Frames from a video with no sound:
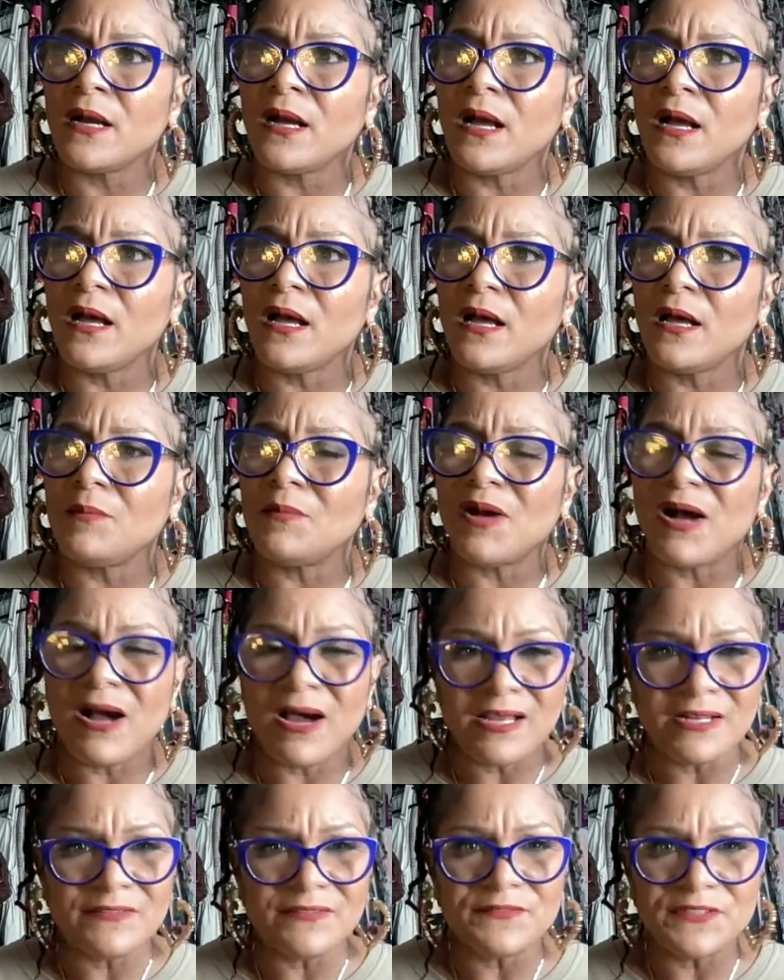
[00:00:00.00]
um,
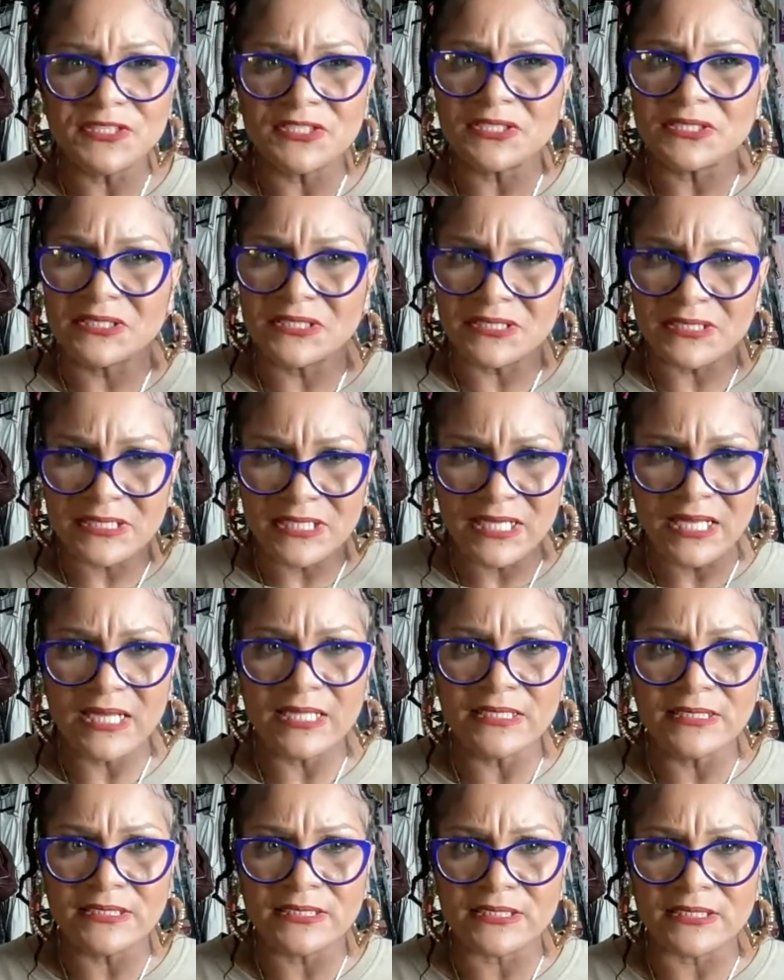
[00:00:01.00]
artificial
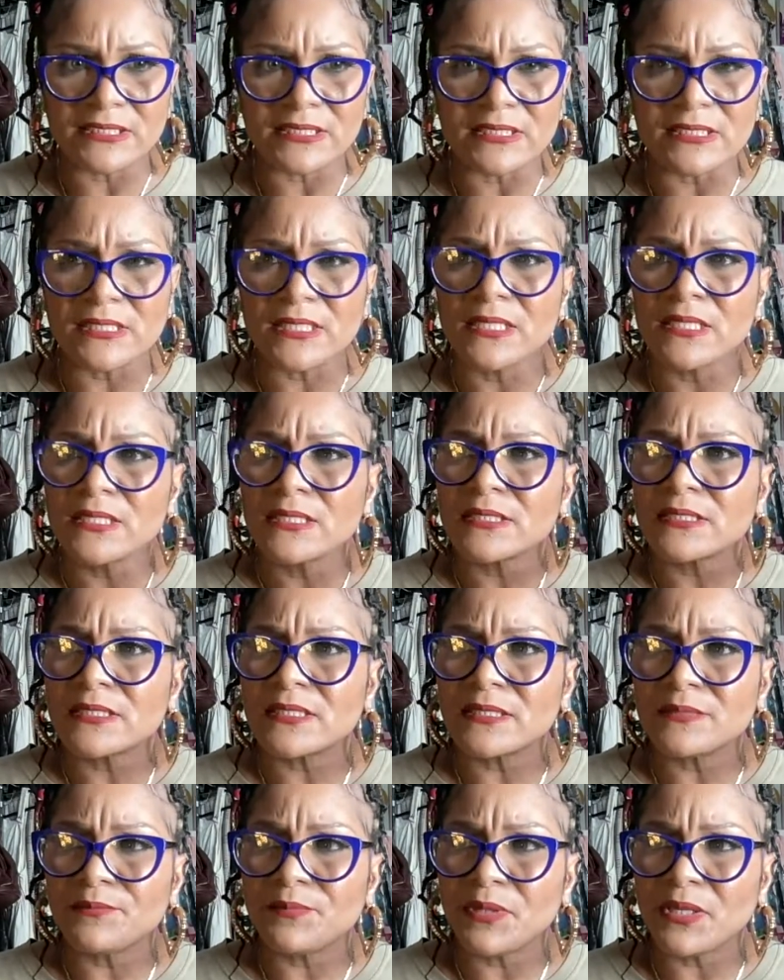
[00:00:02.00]
intelligence
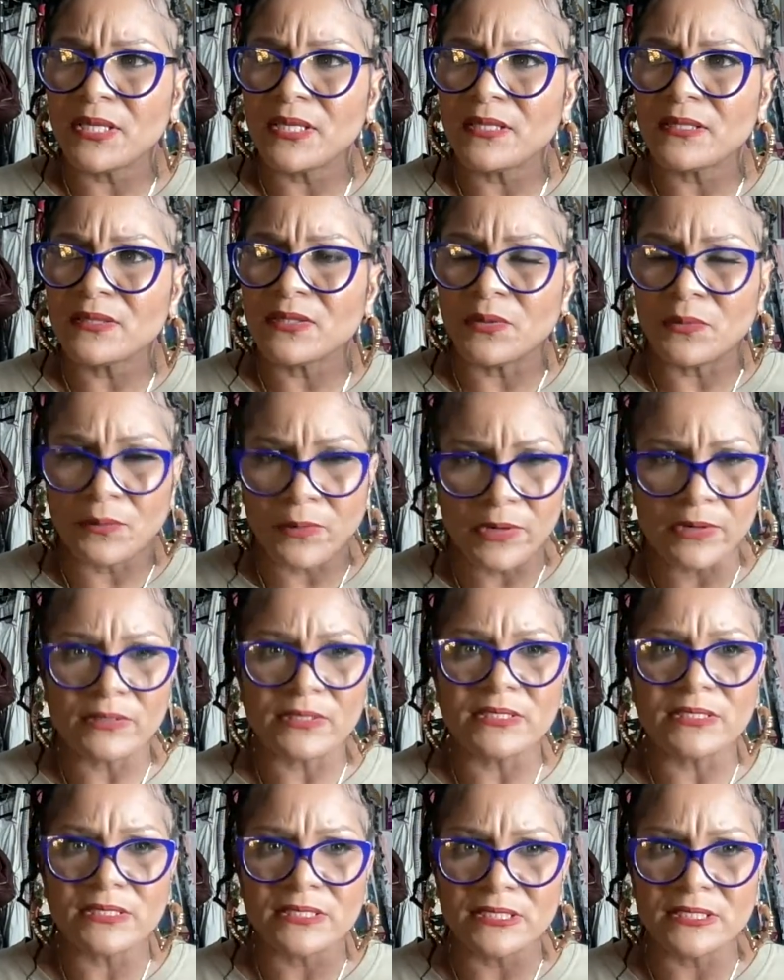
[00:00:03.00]
to be the
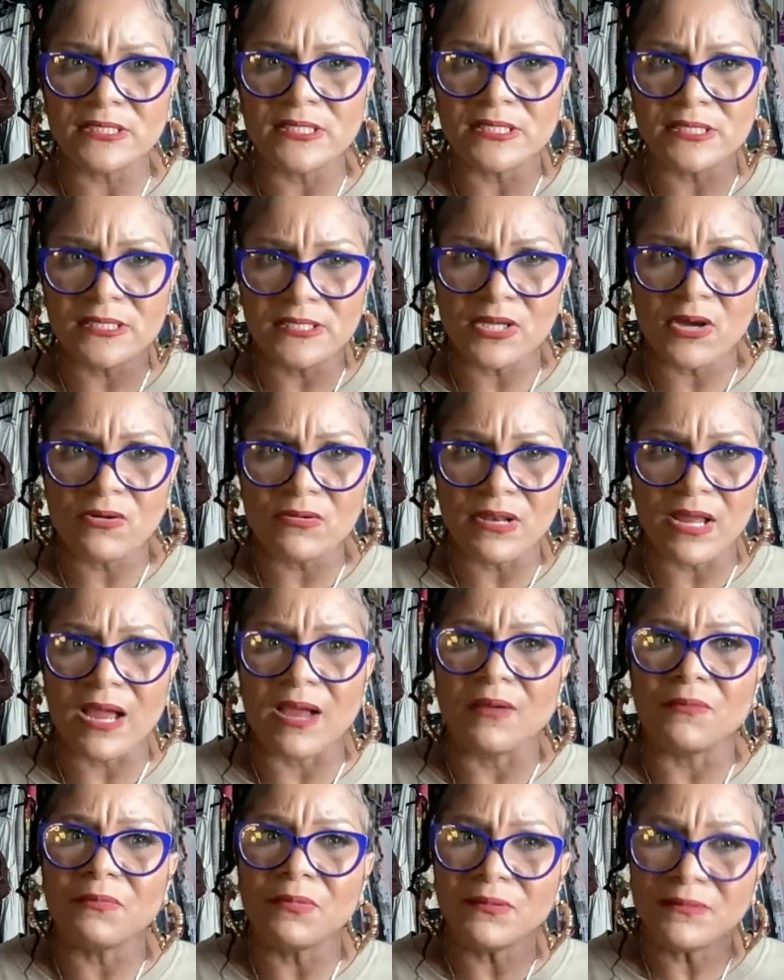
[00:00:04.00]
workers in the store now.